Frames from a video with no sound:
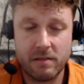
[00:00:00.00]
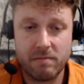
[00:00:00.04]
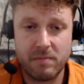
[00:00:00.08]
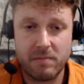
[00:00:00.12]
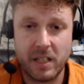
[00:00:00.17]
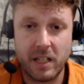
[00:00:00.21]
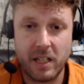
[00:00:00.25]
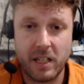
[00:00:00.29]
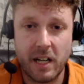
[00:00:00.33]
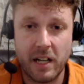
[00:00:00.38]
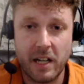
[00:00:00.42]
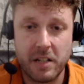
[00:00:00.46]

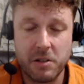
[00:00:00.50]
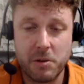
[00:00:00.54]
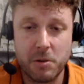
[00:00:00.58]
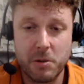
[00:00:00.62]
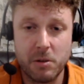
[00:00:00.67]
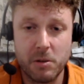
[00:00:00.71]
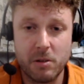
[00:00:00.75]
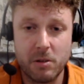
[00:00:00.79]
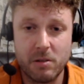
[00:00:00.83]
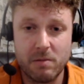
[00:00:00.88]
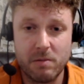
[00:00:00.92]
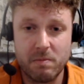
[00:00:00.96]
a high
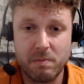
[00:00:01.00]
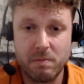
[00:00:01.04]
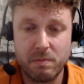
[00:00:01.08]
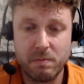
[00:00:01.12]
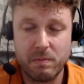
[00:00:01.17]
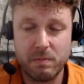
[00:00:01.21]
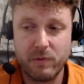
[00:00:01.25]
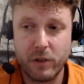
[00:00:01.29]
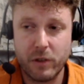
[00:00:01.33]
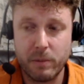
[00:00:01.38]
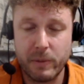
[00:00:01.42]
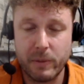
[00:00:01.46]
school
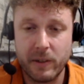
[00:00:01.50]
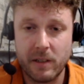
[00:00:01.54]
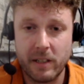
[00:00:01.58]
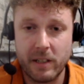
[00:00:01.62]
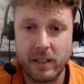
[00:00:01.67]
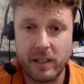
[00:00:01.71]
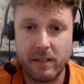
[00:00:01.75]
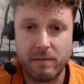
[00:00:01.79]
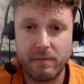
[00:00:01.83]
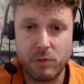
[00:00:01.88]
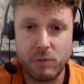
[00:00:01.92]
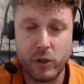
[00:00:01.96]
footprint, like
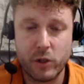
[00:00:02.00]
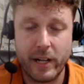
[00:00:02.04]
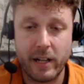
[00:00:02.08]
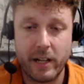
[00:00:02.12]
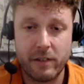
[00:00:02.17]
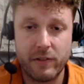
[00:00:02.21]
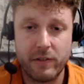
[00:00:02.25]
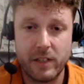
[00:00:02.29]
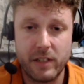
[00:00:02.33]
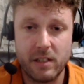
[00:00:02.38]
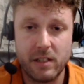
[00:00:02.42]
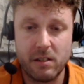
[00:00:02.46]
a track
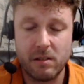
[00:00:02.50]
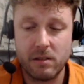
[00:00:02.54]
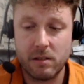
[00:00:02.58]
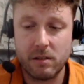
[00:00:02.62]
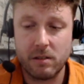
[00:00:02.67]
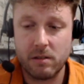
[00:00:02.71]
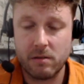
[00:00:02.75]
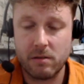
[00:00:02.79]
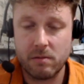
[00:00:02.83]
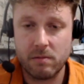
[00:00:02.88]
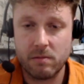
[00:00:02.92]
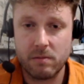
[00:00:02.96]

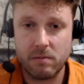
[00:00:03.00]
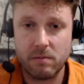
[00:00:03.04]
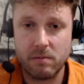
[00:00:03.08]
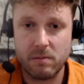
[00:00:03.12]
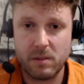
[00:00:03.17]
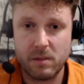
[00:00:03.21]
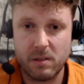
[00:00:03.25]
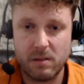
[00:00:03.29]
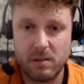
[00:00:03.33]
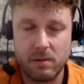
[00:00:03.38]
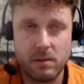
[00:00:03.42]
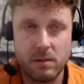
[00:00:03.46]
fields.
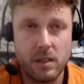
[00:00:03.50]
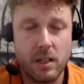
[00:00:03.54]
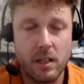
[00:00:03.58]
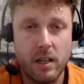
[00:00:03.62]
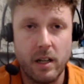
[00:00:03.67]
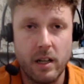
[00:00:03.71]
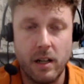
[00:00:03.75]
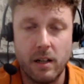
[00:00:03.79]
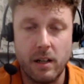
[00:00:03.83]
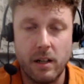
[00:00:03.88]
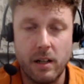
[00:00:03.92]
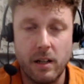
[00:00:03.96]

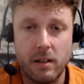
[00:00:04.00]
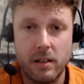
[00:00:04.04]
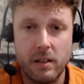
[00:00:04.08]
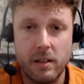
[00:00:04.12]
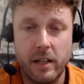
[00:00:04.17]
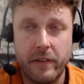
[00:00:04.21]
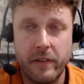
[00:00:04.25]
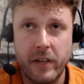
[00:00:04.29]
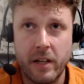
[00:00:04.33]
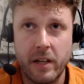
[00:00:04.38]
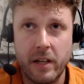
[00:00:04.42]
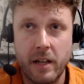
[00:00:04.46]

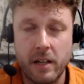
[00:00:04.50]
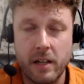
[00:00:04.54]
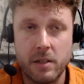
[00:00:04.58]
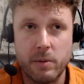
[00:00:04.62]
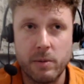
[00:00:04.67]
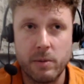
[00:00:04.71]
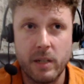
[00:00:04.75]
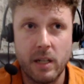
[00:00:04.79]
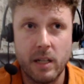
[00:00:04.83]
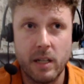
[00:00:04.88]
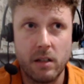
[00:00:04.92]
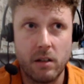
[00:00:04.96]
And then as we
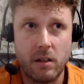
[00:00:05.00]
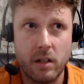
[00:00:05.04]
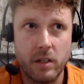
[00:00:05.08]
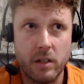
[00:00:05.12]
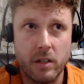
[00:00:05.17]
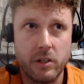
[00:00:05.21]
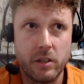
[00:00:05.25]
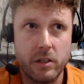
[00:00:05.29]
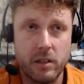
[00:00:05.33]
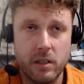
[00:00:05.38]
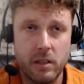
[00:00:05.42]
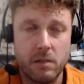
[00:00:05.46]
get
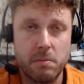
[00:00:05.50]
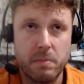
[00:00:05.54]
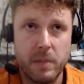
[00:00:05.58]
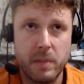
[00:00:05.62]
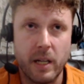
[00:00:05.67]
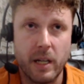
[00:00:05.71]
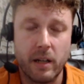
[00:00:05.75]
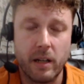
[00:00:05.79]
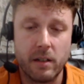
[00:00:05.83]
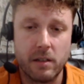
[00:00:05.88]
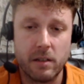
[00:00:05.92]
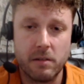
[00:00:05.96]
larger,
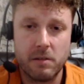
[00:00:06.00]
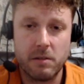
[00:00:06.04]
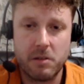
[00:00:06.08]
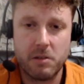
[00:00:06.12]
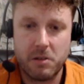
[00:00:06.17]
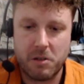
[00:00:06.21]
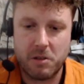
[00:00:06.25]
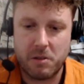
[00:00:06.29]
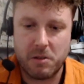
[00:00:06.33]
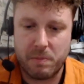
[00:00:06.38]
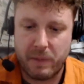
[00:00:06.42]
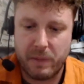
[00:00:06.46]

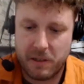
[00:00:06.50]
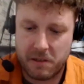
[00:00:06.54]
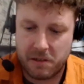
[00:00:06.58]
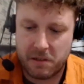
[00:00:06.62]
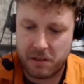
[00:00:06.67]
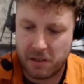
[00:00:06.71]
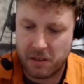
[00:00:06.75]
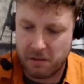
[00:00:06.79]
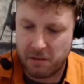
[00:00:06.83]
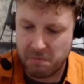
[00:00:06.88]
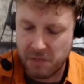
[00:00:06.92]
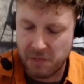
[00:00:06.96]
it's
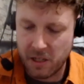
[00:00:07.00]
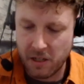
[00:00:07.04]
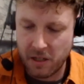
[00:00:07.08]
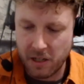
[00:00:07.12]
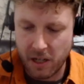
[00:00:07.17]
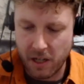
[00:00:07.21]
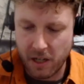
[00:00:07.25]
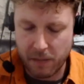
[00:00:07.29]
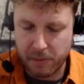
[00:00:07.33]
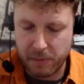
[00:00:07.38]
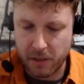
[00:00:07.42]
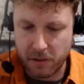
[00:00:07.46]
basically
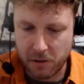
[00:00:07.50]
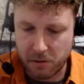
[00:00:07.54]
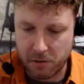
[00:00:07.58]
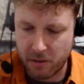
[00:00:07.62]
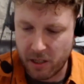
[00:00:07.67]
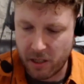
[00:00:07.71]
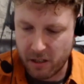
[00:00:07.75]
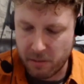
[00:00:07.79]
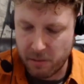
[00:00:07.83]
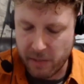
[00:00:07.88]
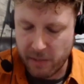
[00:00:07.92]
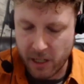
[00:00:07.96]
up to the
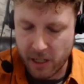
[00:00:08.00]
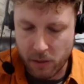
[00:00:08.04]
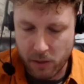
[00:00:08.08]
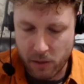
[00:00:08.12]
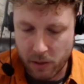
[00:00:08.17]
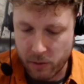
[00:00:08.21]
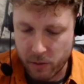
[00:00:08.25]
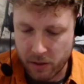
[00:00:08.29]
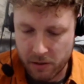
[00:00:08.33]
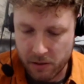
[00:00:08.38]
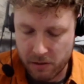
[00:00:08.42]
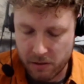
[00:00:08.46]
300 megawatt
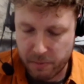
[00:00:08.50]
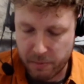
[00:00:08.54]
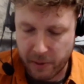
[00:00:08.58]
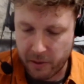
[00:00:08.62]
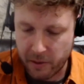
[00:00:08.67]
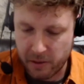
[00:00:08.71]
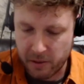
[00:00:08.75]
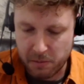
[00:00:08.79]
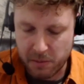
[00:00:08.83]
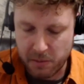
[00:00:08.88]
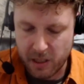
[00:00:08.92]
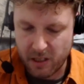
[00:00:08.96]
ones,
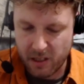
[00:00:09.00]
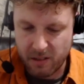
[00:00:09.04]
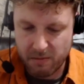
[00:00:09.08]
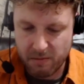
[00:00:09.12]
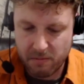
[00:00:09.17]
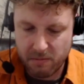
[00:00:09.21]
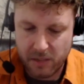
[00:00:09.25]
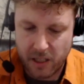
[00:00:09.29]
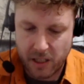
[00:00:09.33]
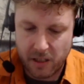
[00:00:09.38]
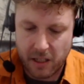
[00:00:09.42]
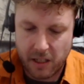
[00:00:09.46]
probably be
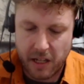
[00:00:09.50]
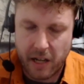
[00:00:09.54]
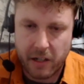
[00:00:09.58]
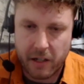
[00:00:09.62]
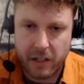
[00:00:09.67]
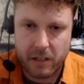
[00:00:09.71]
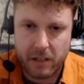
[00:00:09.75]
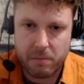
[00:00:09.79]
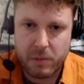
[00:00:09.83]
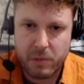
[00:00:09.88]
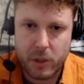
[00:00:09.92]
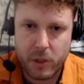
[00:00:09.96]
like an
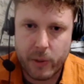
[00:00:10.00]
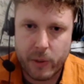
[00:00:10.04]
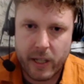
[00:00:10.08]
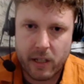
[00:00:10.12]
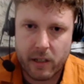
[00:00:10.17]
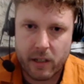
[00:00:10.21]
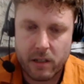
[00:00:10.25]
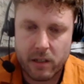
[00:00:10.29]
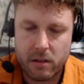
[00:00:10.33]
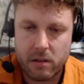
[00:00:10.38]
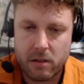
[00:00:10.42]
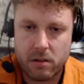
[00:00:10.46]
acre, 2
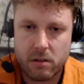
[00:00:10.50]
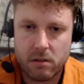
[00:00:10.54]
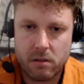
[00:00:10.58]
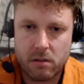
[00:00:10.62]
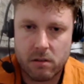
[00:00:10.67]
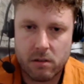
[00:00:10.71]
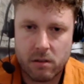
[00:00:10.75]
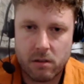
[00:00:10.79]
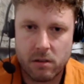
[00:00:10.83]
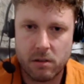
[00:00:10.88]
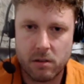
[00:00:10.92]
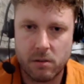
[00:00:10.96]
acres.
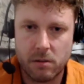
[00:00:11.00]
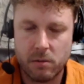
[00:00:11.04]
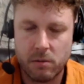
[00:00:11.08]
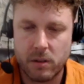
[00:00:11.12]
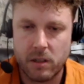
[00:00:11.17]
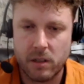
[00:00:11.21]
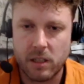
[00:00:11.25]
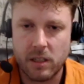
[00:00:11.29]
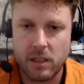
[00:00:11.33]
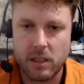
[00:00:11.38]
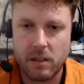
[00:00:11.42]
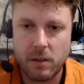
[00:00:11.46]

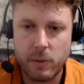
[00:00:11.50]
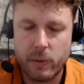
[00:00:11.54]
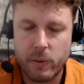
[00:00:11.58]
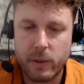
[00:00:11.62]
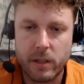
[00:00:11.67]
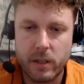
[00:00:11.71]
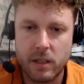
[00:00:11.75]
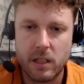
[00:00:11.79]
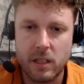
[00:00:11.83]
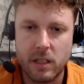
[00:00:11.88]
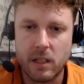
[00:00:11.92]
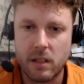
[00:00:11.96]

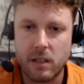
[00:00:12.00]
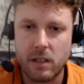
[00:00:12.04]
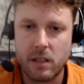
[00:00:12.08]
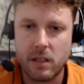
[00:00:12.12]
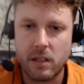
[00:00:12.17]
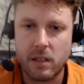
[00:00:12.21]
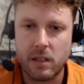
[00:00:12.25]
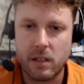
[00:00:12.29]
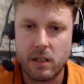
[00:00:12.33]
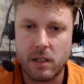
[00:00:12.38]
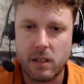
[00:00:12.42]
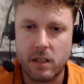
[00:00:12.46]
Wouldn't need
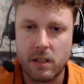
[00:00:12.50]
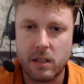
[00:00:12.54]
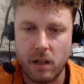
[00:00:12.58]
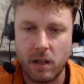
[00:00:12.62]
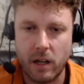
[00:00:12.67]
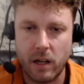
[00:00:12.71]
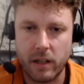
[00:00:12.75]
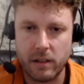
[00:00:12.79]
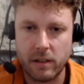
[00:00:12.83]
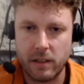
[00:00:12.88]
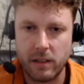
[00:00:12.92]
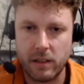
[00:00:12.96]
a lot.
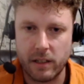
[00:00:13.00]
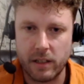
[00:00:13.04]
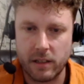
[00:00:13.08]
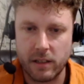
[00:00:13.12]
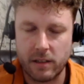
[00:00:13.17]
Like